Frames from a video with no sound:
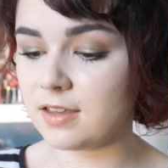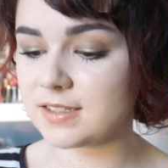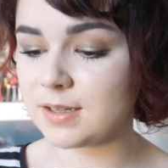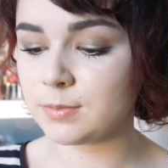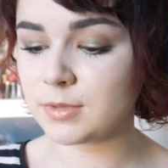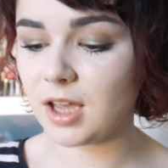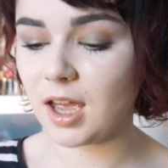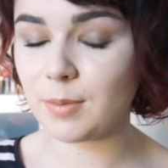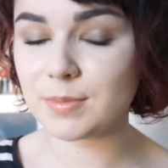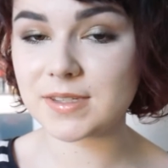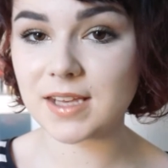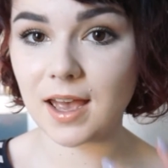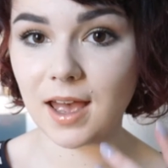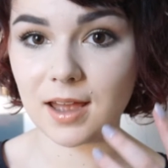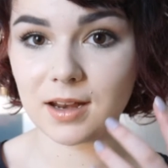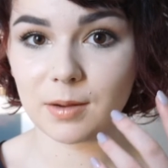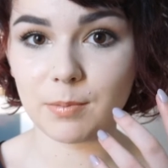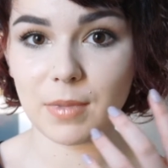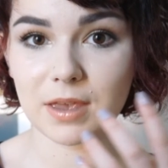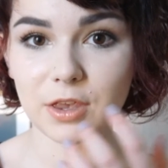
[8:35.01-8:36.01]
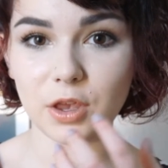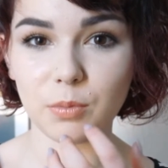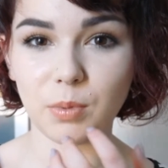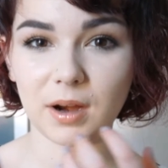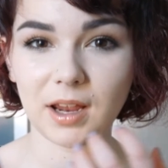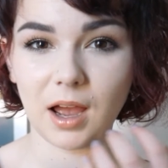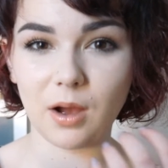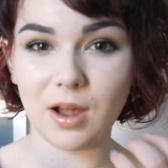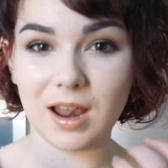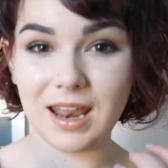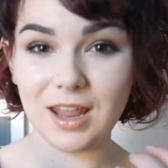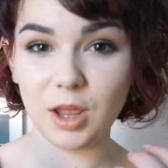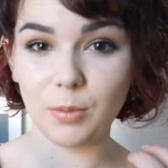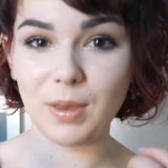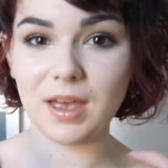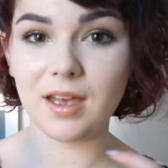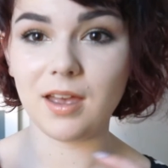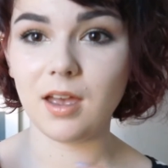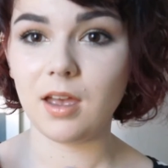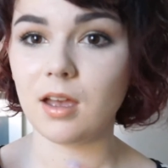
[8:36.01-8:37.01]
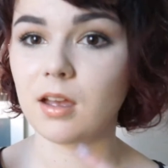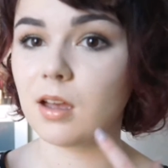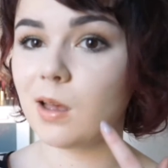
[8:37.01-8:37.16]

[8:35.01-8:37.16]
sometimes can make you break out a little bit,